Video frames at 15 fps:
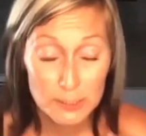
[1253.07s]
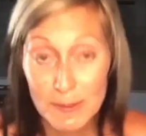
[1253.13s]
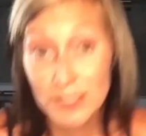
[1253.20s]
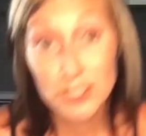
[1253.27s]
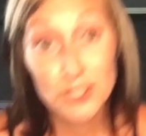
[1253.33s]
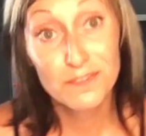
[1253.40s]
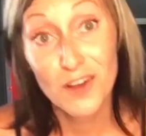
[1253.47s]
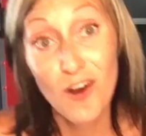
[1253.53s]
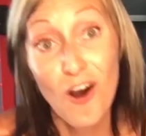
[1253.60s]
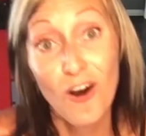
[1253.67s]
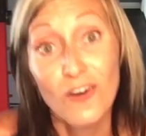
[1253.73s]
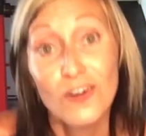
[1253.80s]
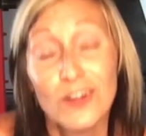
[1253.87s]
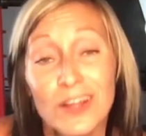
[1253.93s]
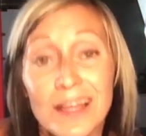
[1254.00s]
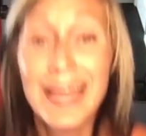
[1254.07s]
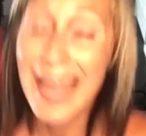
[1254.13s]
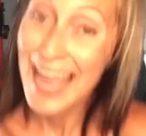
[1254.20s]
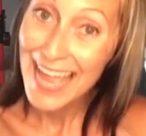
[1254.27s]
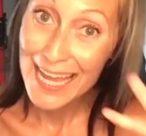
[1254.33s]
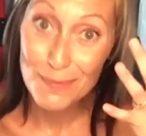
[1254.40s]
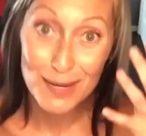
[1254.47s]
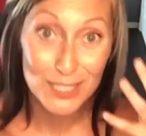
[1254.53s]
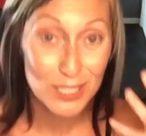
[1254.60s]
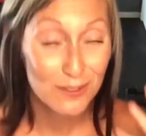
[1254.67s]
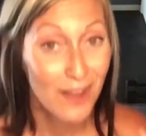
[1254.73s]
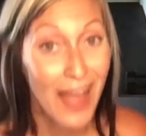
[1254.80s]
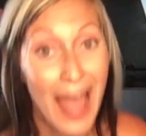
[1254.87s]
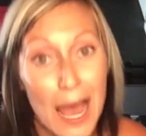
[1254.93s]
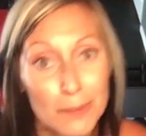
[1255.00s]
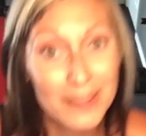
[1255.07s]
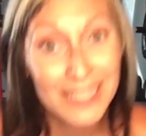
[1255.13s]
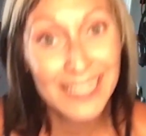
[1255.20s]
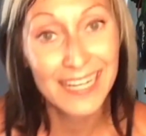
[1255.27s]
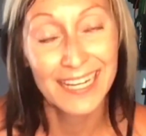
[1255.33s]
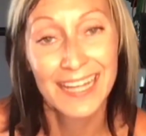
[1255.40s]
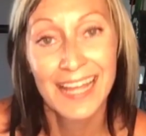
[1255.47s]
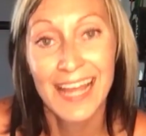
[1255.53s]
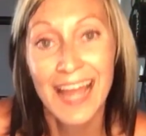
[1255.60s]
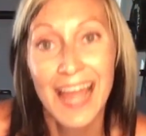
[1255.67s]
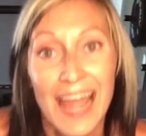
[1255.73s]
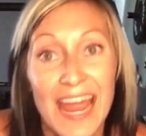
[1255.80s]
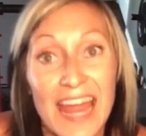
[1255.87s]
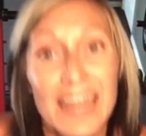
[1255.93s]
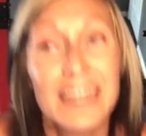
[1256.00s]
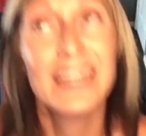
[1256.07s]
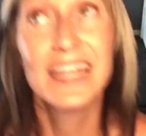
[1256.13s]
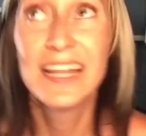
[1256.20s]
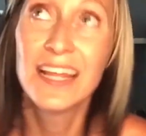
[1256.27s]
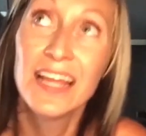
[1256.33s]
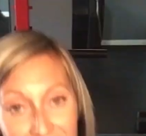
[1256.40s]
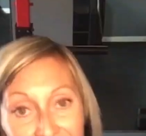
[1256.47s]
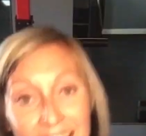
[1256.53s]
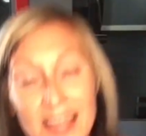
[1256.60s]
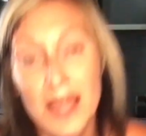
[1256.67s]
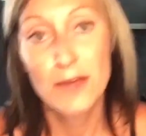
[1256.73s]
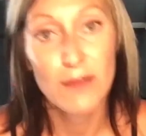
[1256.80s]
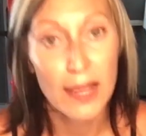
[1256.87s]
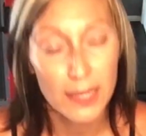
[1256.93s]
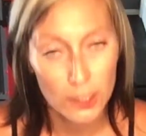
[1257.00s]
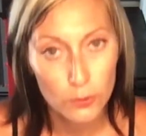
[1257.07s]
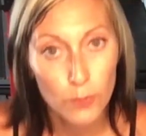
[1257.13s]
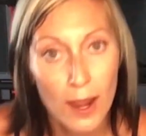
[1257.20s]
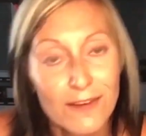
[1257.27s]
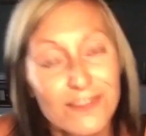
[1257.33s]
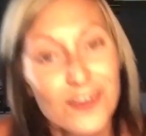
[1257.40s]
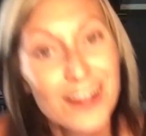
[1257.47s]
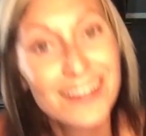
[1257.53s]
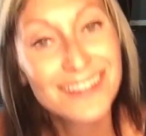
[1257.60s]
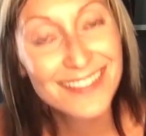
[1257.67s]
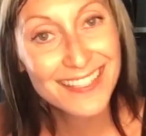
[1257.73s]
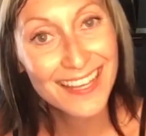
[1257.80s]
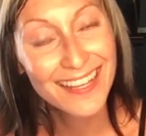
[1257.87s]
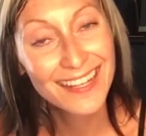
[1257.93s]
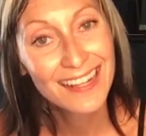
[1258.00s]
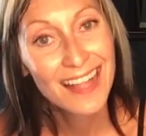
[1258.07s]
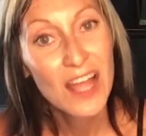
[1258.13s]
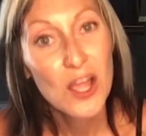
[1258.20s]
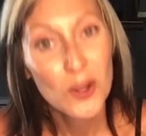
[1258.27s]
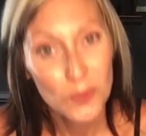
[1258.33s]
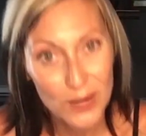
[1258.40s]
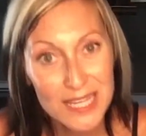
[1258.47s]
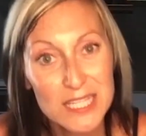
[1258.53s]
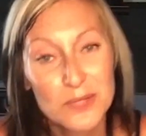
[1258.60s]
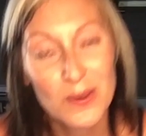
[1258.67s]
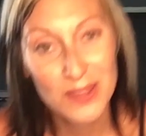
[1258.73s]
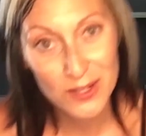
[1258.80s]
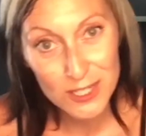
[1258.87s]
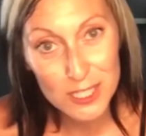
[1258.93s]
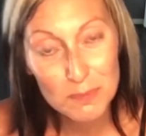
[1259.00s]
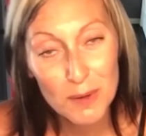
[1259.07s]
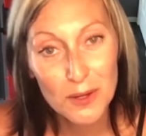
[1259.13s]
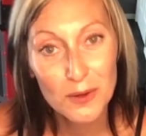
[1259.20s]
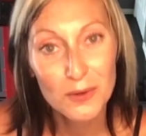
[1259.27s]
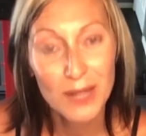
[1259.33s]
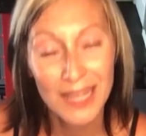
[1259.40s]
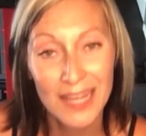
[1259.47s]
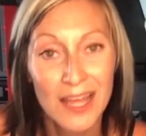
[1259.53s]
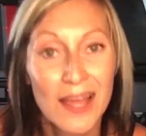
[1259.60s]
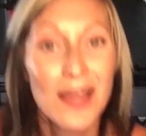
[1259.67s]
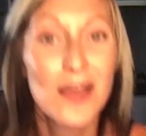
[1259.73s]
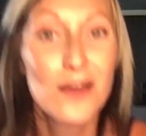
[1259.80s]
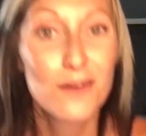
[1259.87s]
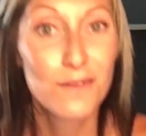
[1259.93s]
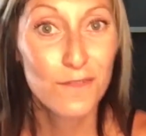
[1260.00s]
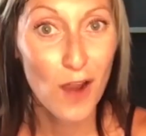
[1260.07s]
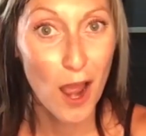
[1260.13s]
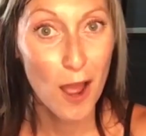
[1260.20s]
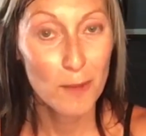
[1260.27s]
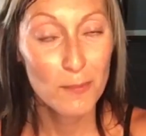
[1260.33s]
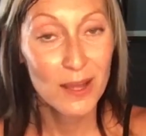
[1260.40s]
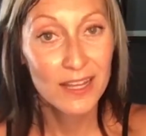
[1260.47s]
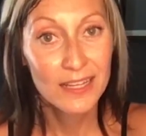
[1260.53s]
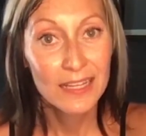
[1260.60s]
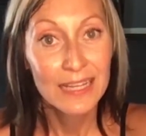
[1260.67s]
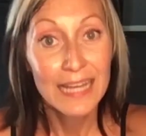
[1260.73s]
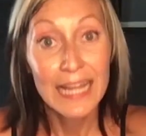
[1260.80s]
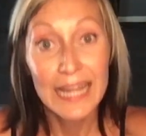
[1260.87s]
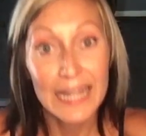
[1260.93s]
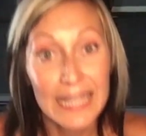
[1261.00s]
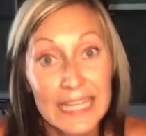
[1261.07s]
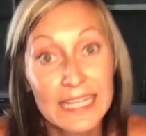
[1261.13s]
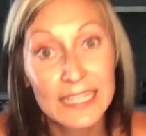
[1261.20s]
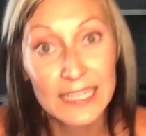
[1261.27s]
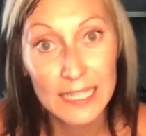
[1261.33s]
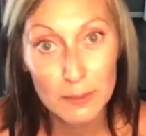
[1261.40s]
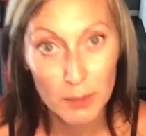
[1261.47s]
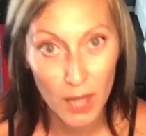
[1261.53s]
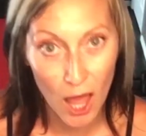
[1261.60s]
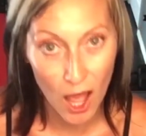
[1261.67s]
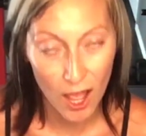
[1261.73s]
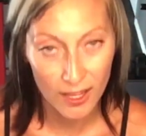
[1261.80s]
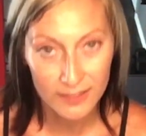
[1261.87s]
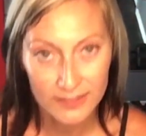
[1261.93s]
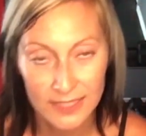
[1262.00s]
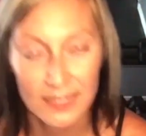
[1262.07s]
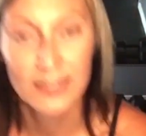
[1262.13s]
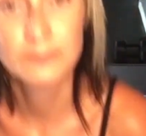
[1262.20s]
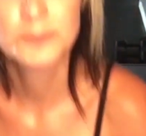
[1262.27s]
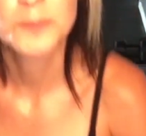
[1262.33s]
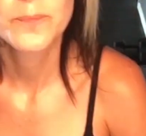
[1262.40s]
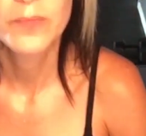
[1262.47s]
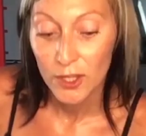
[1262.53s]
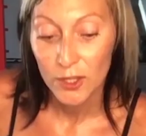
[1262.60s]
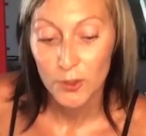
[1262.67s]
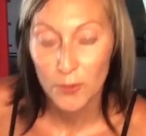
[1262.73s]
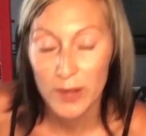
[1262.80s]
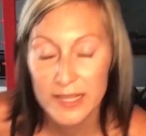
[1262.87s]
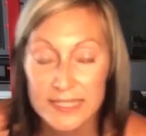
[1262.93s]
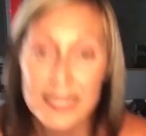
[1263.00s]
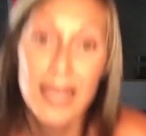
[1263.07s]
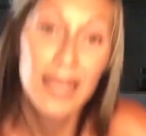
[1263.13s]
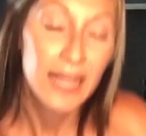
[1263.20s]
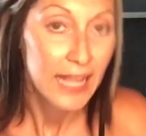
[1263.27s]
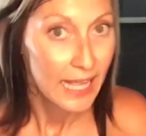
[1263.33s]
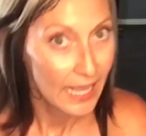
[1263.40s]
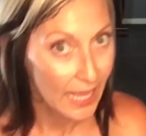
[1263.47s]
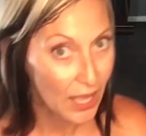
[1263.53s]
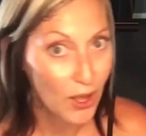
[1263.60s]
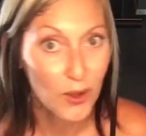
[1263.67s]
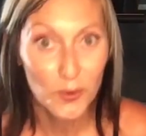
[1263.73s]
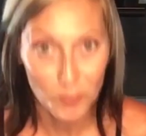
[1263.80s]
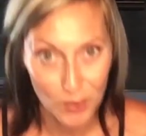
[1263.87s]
makes you feel whole, and it makes you feel happy. And if I could reference Reese Witherspoon from Legally Blonde, who is Elle